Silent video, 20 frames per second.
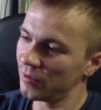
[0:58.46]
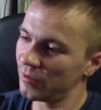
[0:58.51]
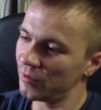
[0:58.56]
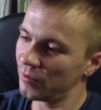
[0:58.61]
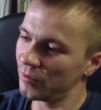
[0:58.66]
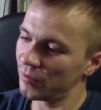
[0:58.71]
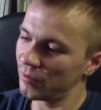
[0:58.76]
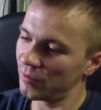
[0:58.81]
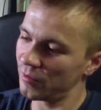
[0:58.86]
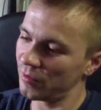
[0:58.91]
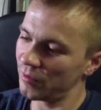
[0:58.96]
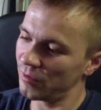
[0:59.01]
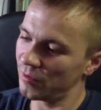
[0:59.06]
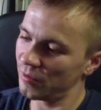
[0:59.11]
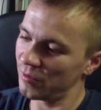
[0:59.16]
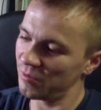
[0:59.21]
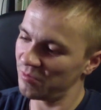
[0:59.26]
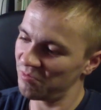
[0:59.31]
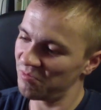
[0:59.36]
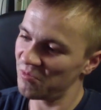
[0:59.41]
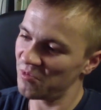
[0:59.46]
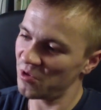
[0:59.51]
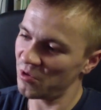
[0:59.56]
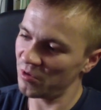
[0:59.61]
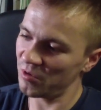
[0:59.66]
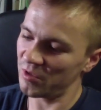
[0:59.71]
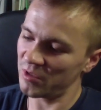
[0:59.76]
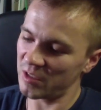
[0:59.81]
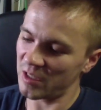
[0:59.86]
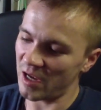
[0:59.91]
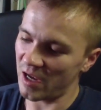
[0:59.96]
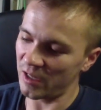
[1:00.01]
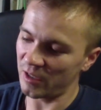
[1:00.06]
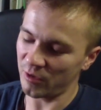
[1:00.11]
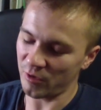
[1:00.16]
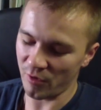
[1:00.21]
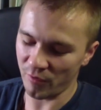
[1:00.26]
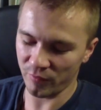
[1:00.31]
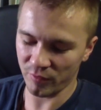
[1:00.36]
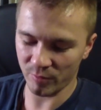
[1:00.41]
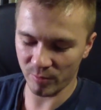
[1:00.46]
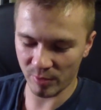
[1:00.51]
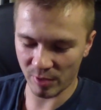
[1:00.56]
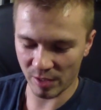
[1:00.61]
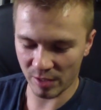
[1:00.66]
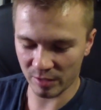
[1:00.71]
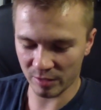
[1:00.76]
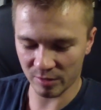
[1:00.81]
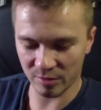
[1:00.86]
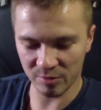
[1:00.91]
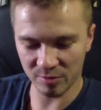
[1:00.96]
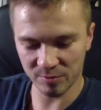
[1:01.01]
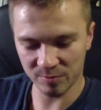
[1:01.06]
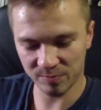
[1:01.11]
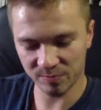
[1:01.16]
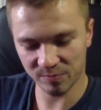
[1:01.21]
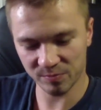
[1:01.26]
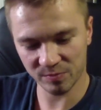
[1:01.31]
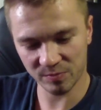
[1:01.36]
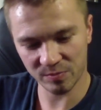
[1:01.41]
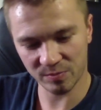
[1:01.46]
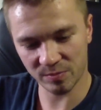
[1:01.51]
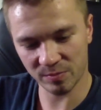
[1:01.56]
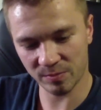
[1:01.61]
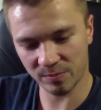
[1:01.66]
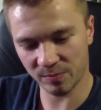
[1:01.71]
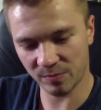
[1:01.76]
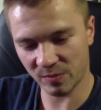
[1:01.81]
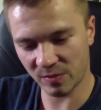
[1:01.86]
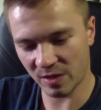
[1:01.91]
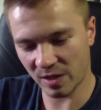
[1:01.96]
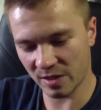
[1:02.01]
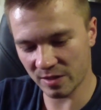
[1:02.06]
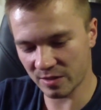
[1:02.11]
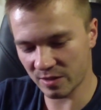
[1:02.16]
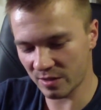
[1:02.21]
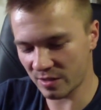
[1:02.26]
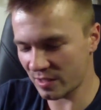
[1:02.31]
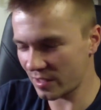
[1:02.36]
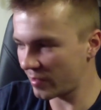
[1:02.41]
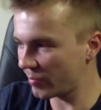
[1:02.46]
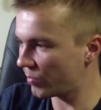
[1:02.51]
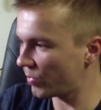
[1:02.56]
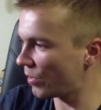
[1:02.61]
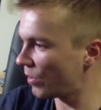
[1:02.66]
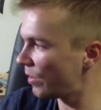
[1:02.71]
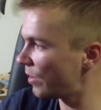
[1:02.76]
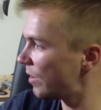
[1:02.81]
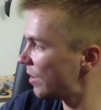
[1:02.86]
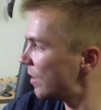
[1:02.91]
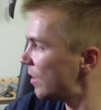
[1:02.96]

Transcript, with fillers: good Good design, comfortable handle, nice and simple.